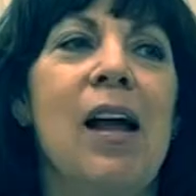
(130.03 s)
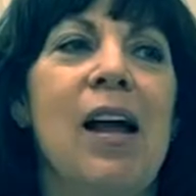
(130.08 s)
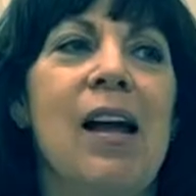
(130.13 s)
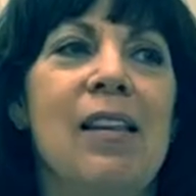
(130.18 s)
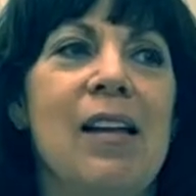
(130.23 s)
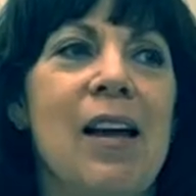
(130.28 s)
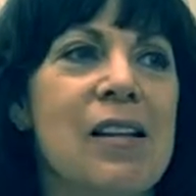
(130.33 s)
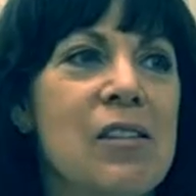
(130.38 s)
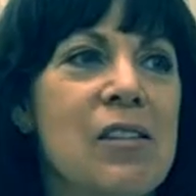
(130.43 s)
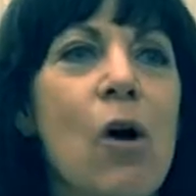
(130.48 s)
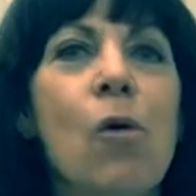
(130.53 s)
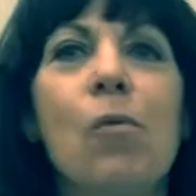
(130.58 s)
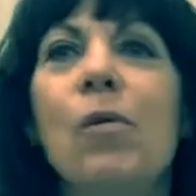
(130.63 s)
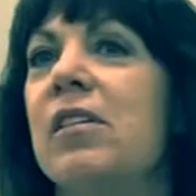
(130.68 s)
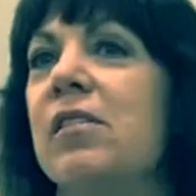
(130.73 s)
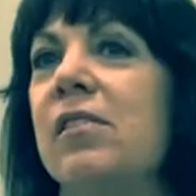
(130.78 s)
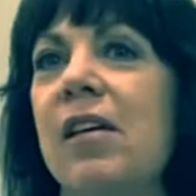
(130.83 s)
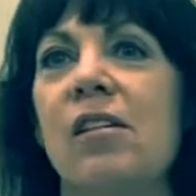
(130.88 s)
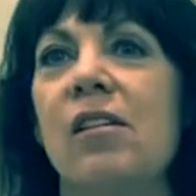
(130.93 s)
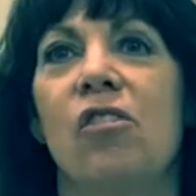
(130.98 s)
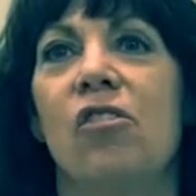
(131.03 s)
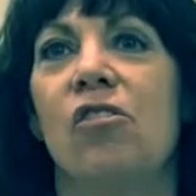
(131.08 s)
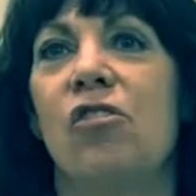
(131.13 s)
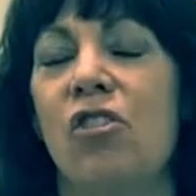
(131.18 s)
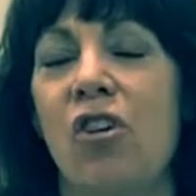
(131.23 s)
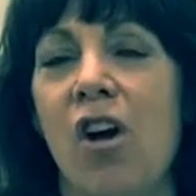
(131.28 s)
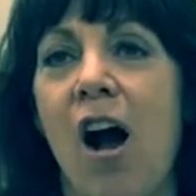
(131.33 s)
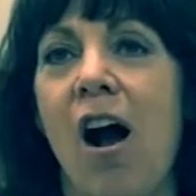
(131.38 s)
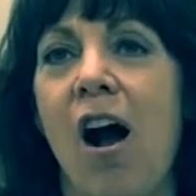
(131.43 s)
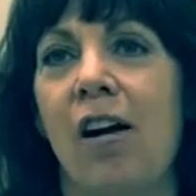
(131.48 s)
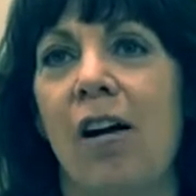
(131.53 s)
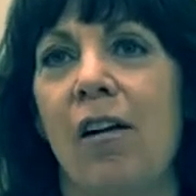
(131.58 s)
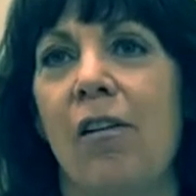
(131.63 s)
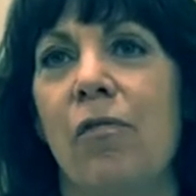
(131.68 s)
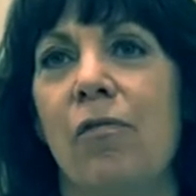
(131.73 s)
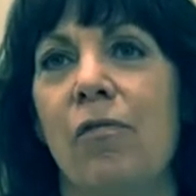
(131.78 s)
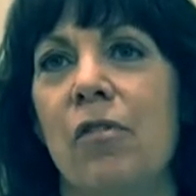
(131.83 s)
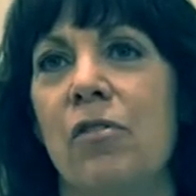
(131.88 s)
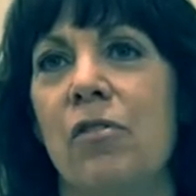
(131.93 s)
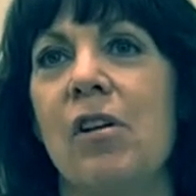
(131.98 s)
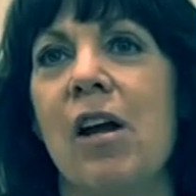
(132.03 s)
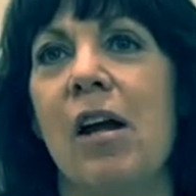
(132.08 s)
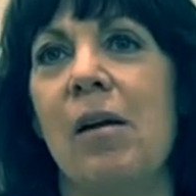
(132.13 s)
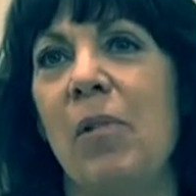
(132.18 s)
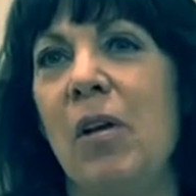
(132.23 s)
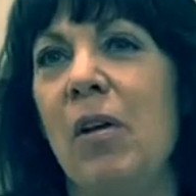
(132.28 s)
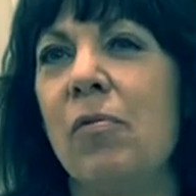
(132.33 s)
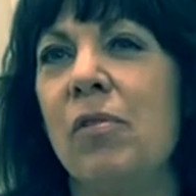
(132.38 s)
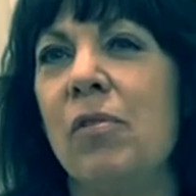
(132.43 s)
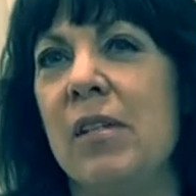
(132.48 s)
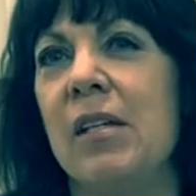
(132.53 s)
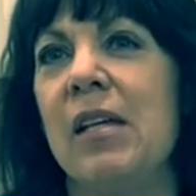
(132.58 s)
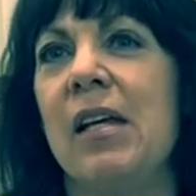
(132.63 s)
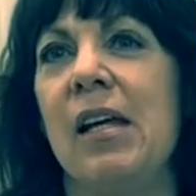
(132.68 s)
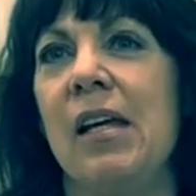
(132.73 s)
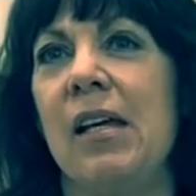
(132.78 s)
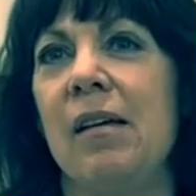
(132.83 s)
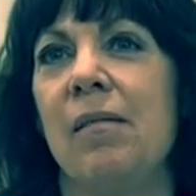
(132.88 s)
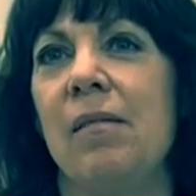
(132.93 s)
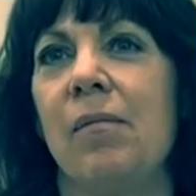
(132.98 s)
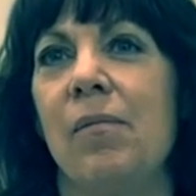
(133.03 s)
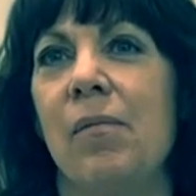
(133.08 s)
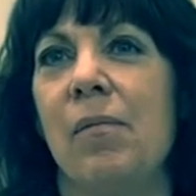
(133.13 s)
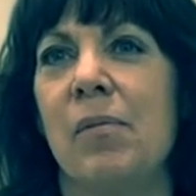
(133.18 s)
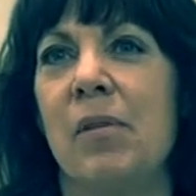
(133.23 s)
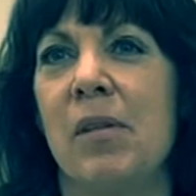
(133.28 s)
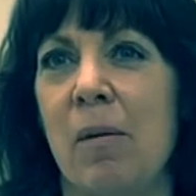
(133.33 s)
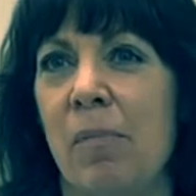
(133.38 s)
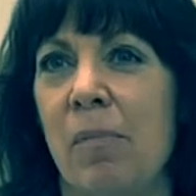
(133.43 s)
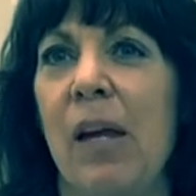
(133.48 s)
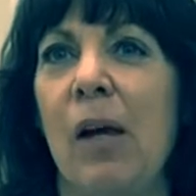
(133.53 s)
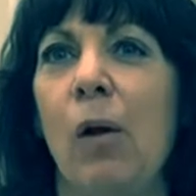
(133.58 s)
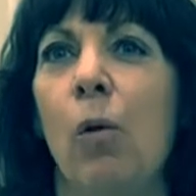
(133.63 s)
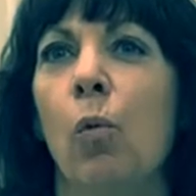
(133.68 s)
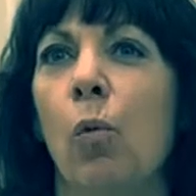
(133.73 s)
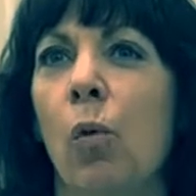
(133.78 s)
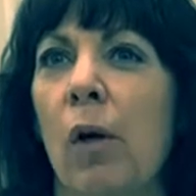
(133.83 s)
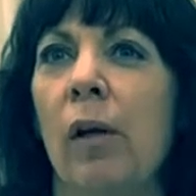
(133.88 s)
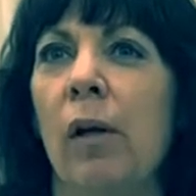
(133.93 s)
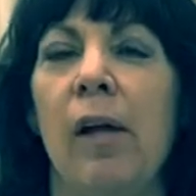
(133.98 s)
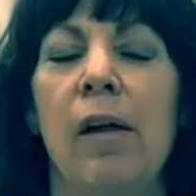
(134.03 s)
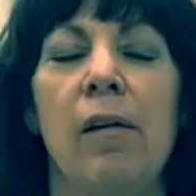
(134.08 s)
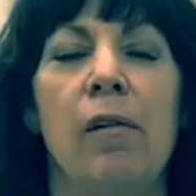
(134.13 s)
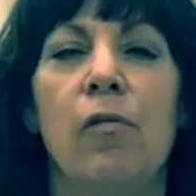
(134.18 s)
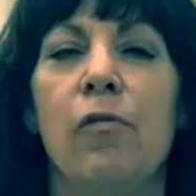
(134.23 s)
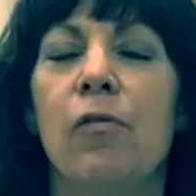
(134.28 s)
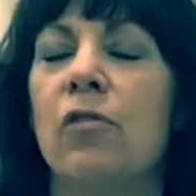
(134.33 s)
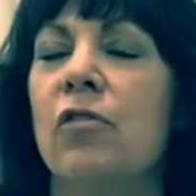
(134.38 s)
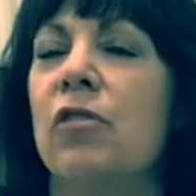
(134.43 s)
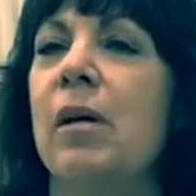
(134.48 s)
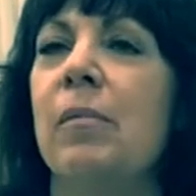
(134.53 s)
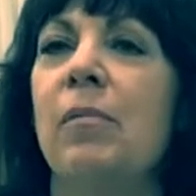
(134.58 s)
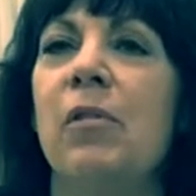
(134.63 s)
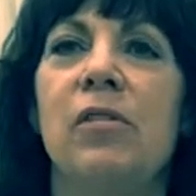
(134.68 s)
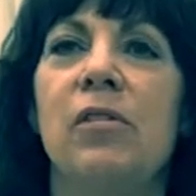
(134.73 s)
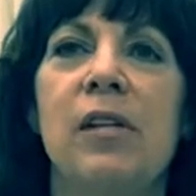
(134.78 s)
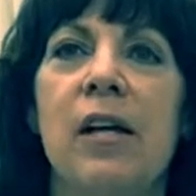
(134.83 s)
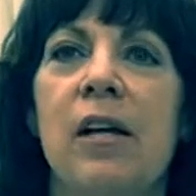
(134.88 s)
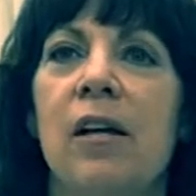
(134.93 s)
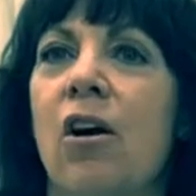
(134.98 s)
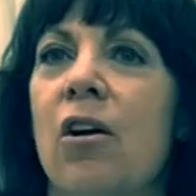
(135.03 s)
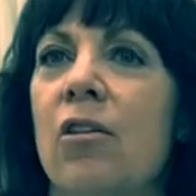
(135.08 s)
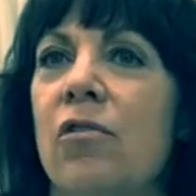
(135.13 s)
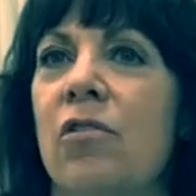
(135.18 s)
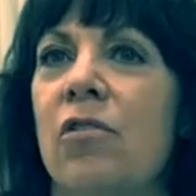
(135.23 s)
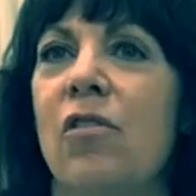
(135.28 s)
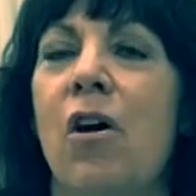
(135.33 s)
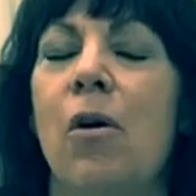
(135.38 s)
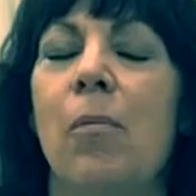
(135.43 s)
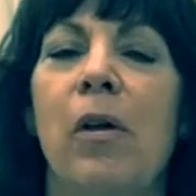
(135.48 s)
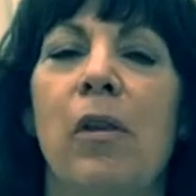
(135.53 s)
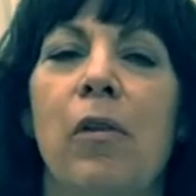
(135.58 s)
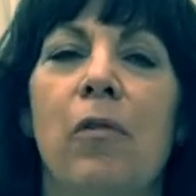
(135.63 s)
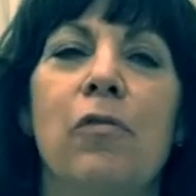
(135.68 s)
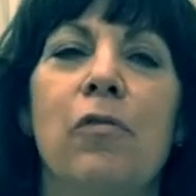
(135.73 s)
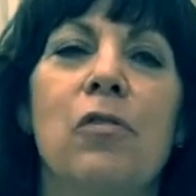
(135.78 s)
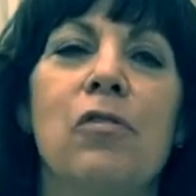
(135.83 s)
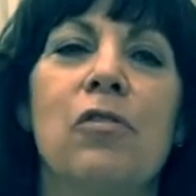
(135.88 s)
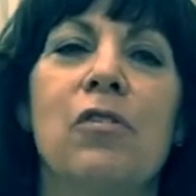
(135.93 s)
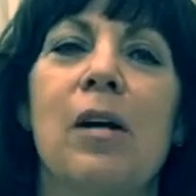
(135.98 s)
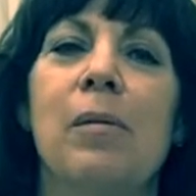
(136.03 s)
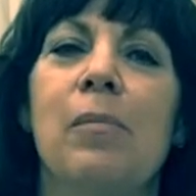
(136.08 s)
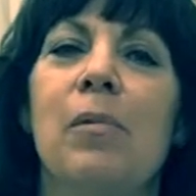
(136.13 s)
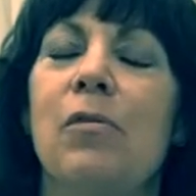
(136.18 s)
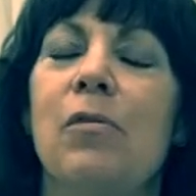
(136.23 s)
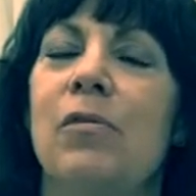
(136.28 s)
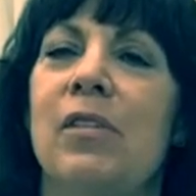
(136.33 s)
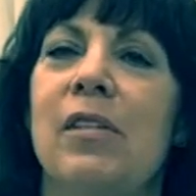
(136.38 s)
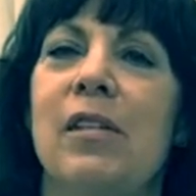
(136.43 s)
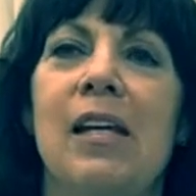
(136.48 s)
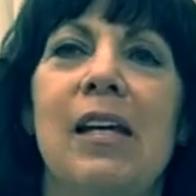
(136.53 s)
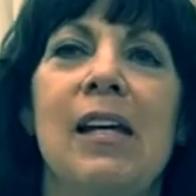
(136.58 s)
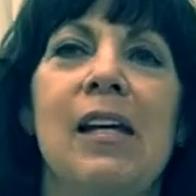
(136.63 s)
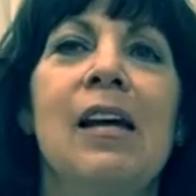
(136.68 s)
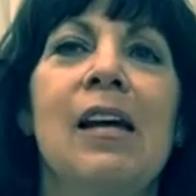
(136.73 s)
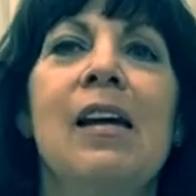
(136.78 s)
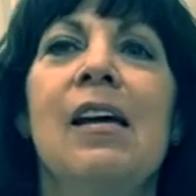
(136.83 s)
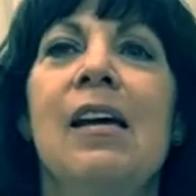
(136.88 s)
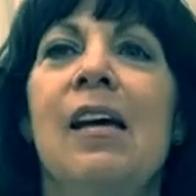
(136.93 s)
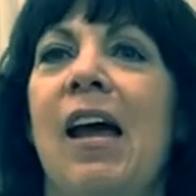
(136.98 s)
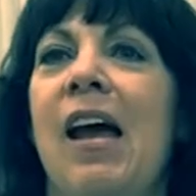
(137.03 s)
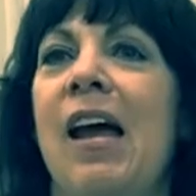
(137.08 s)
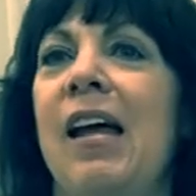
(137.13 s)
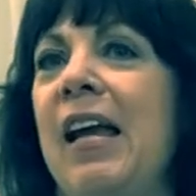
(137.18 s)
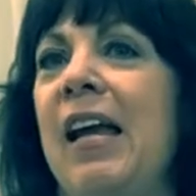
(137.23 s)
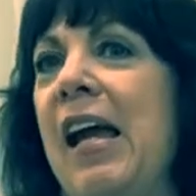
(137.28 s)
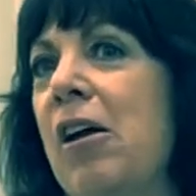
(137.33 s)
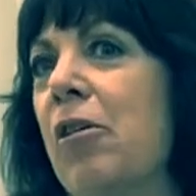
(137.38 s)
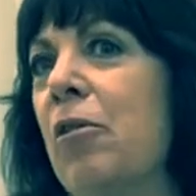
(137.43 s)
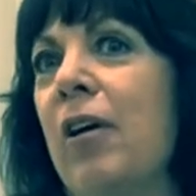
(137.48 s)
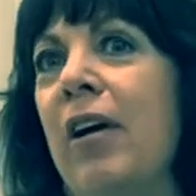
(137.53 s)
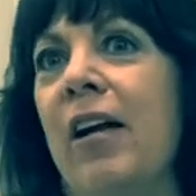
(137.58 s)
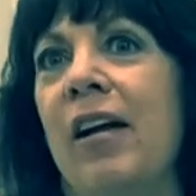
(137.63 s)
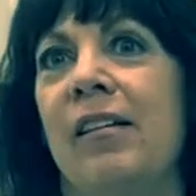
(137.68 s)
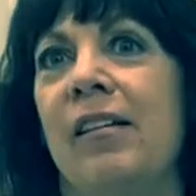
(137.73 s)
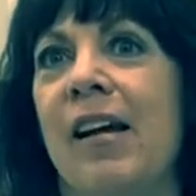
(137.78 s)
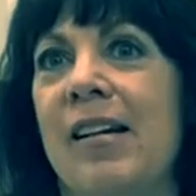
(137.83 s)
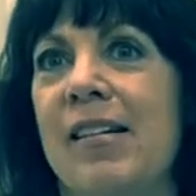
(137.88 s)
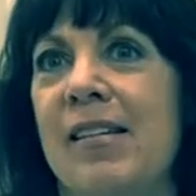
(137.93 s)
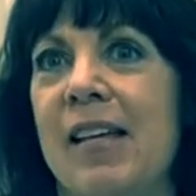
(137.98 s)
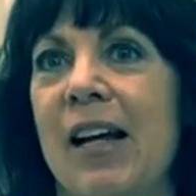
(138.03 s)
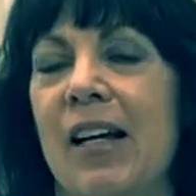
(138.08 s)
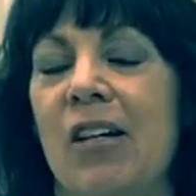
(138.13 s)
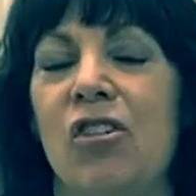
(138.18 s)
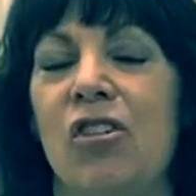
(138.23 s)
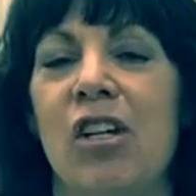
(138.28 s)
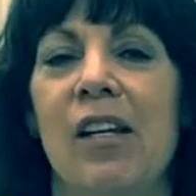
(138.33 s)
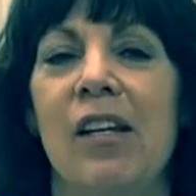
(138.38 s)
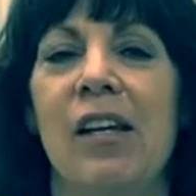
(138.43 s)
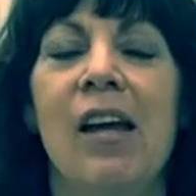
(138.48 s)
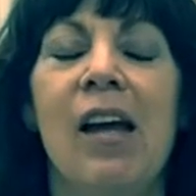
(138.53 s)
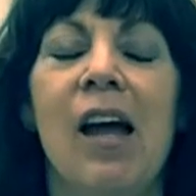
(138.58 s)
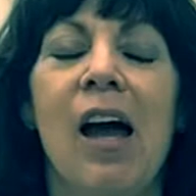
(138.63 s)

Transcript: And that's always such a shock the first time you see something really, the first time you see a carcinoma, the first time you see an aortic dissection.